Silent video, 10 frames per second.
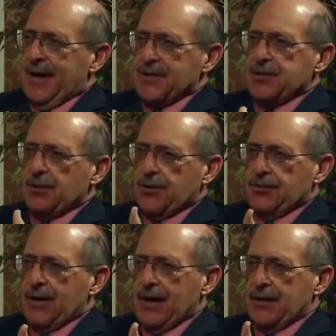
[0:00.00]

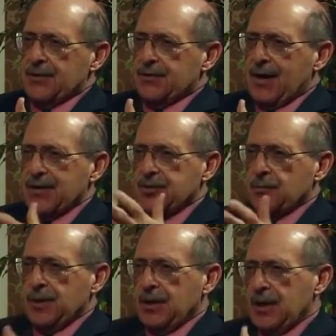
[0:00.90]
osteoarthritis or
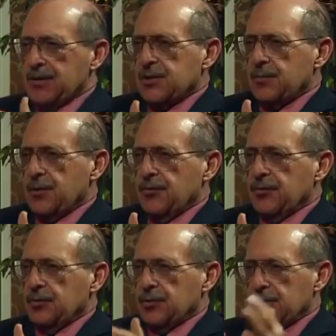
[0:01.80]
osteopenia and
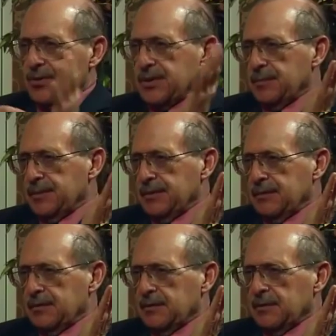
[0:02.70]
osteoporosis, which is simply
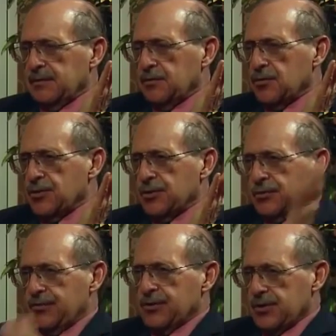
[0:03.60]
a
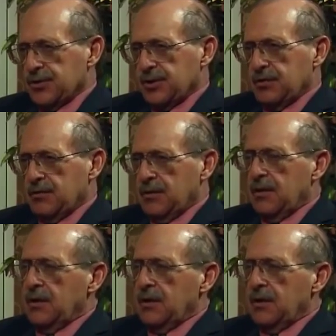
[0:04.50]
nutritional deficiency.